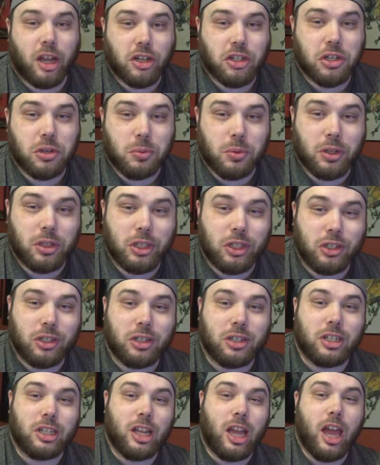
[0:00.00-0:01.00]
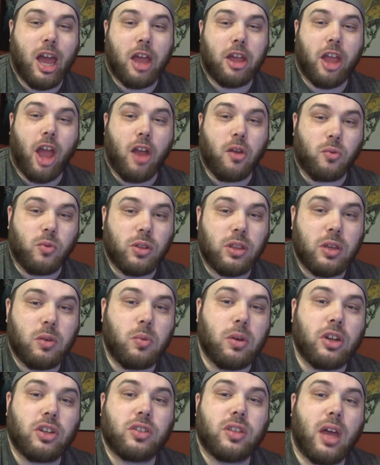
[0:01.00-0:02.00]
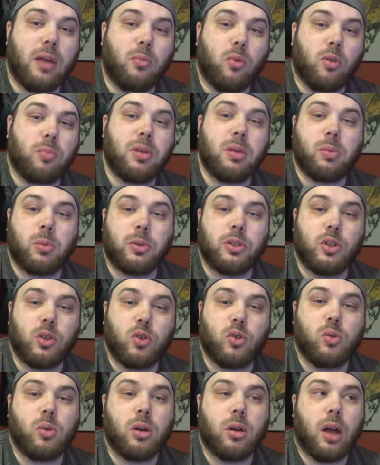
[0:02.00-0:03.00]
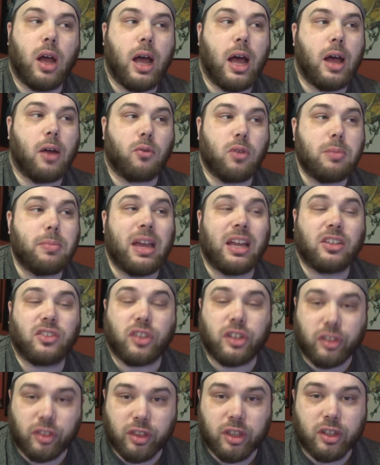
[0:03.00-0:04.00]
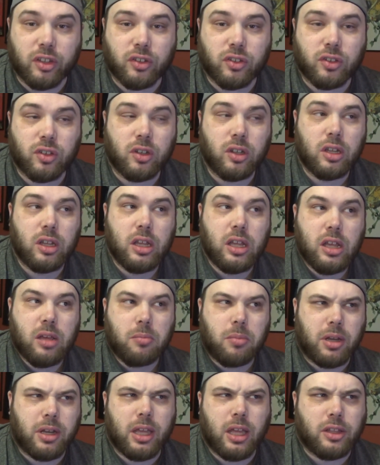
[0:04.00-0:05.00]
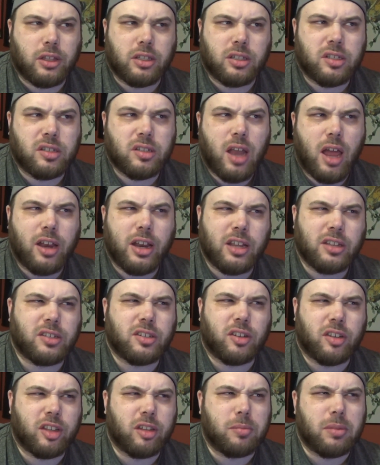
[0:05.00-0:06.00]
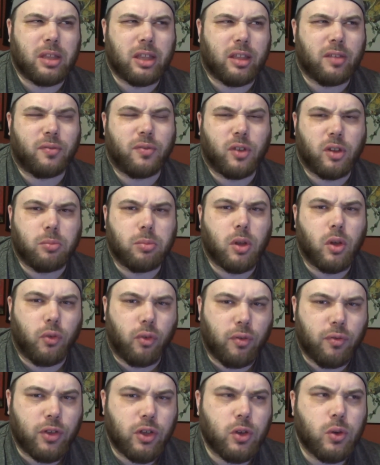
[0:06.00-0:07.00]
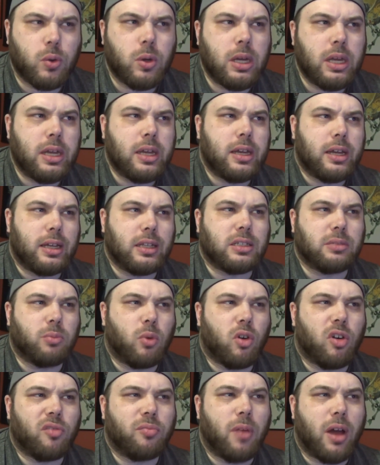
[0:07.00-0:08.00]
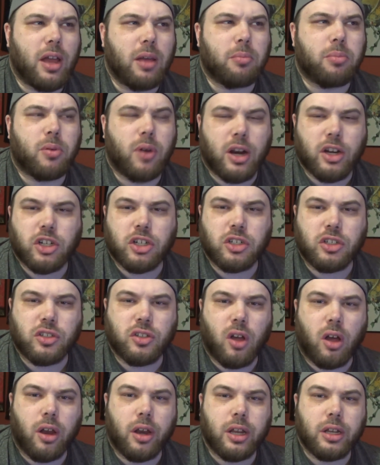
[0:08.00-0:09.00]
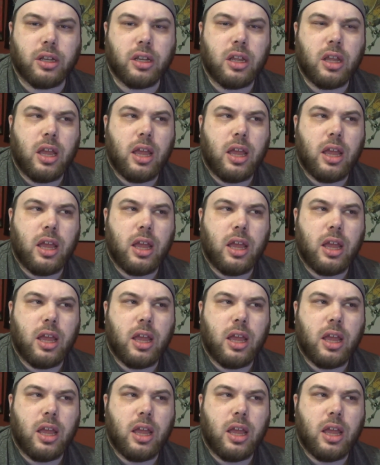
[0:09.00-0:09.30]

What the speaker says: actually really good. I really wish that more people would do remakes like this. But again, this is not necessarily going to be like a full-blown review. It's more of my impressions on it,